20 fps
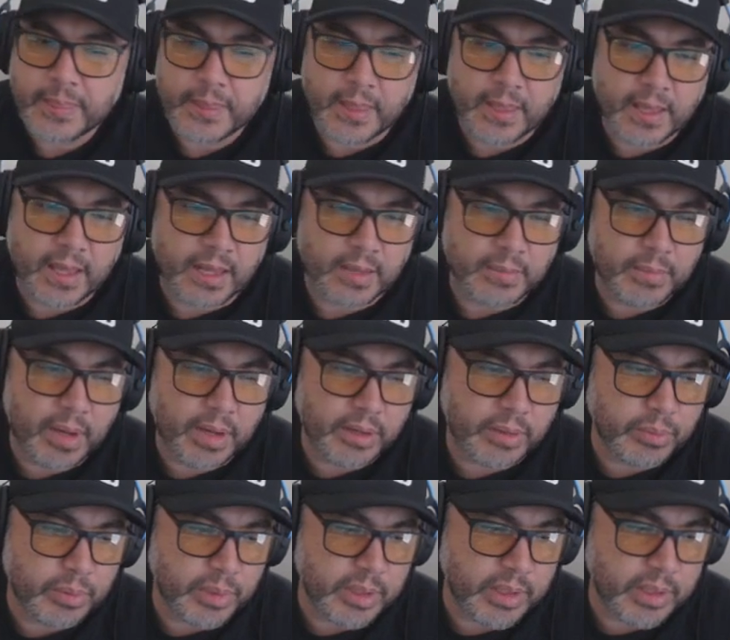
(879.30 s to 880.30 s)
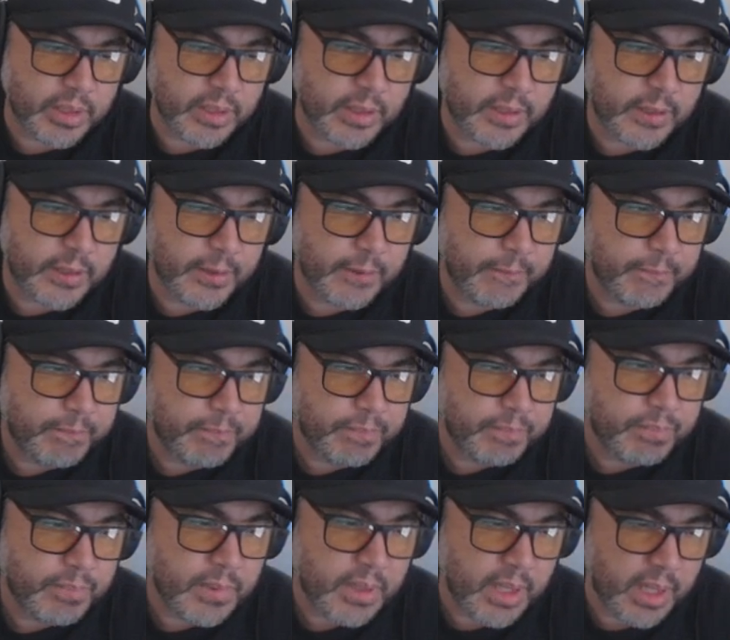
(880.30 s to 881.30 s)
You got him modded with
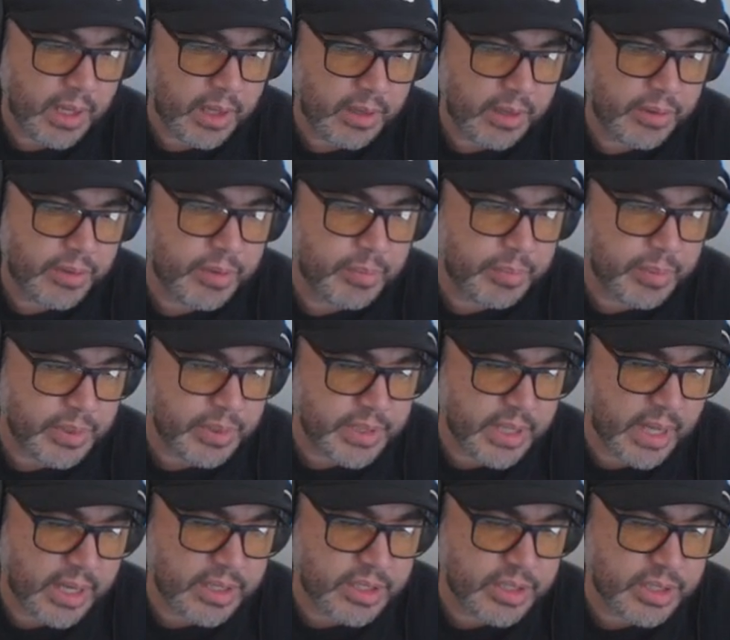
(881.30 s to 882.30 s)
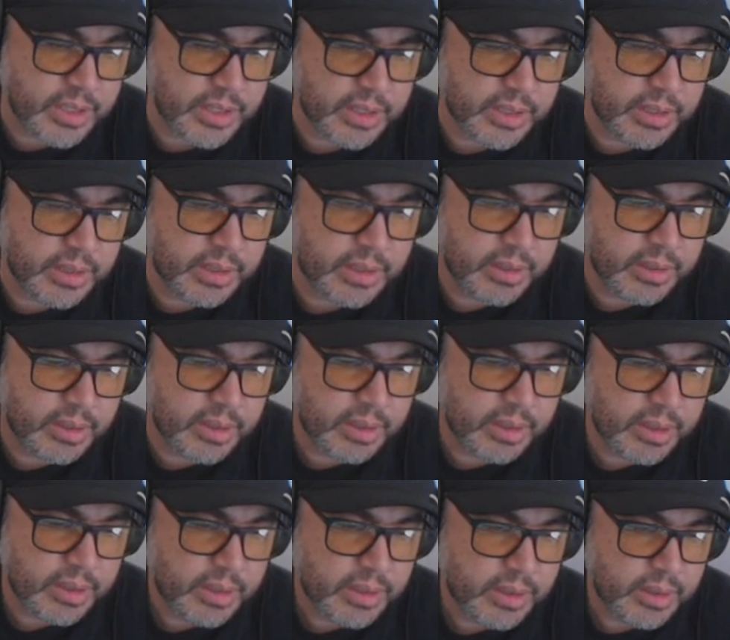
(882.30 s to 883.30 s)
health, protection,
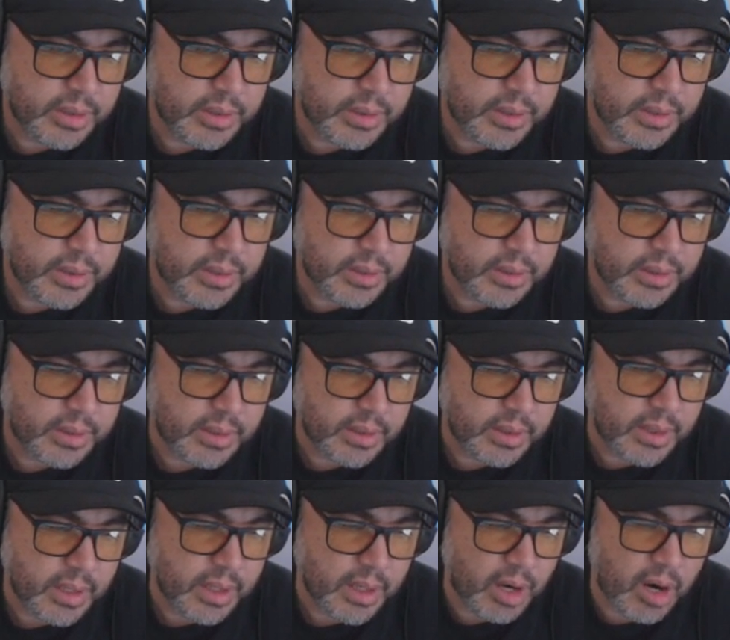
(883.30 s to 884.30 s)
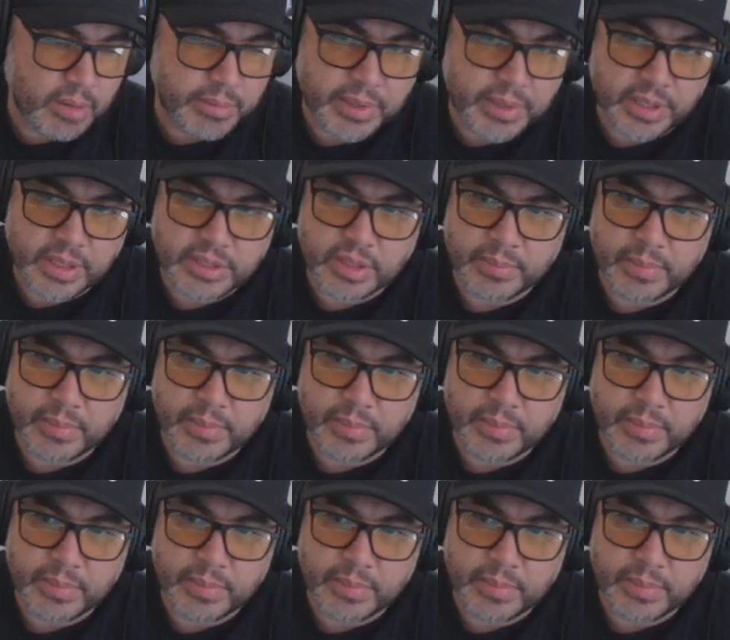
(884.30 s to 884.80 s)
and armor doesn't